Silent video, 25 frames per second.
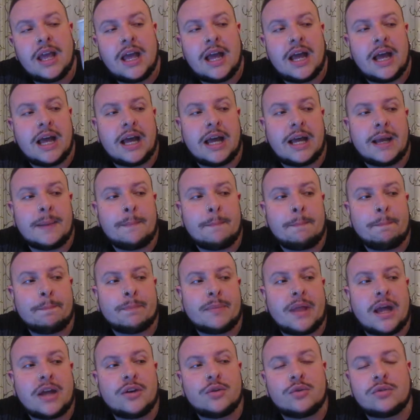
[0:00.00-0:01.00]
And
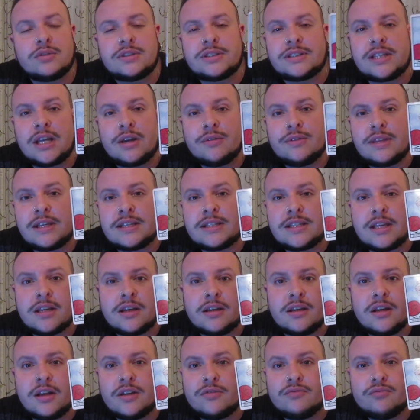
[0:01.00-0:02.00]
also there's
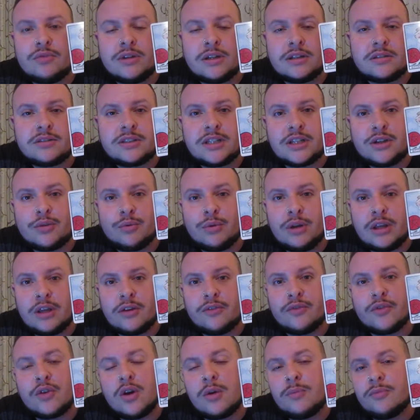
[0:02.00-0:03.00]
a real degree
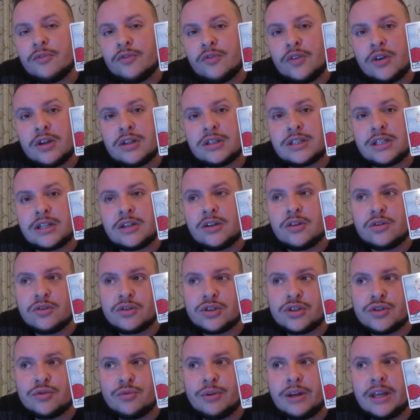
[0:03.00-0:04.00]
of comfort and
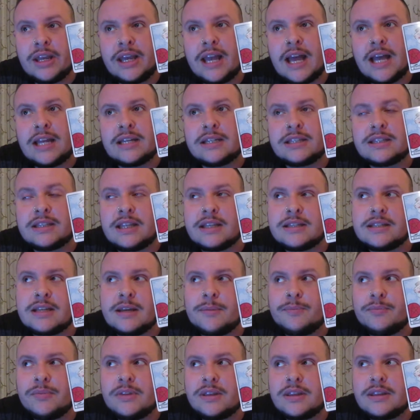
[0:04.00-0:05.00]
luxury, and there's
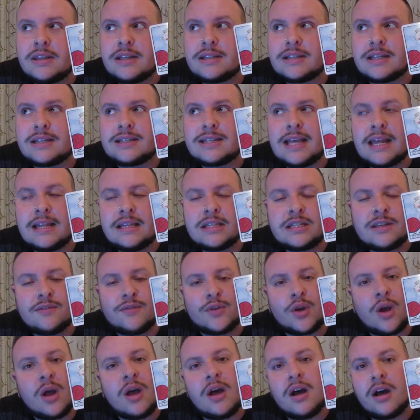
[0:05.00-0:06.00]
a sense
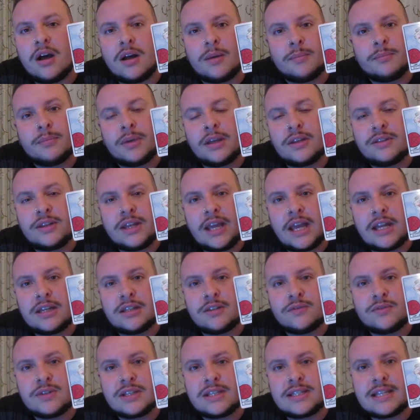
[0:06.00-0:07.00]
of calm at the end
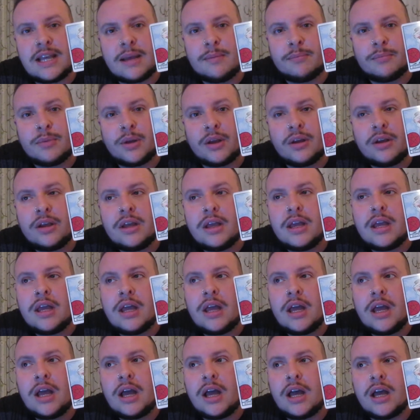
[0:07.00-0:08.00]
of December,
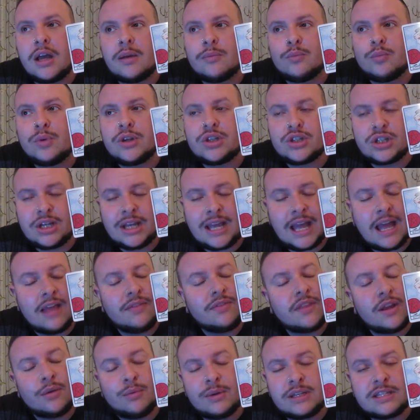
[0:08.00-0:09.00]
which
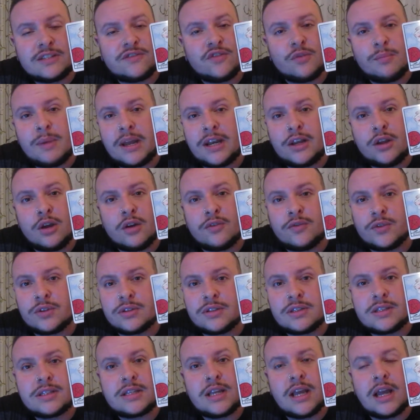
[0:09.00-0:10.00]
again there is for many of
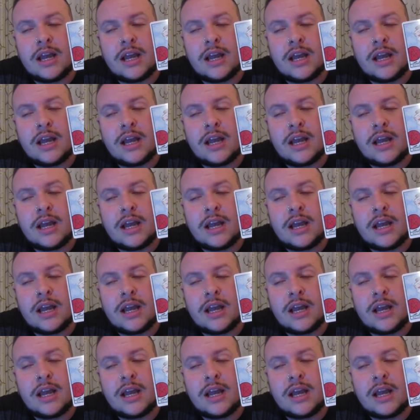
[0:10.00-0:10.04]
us.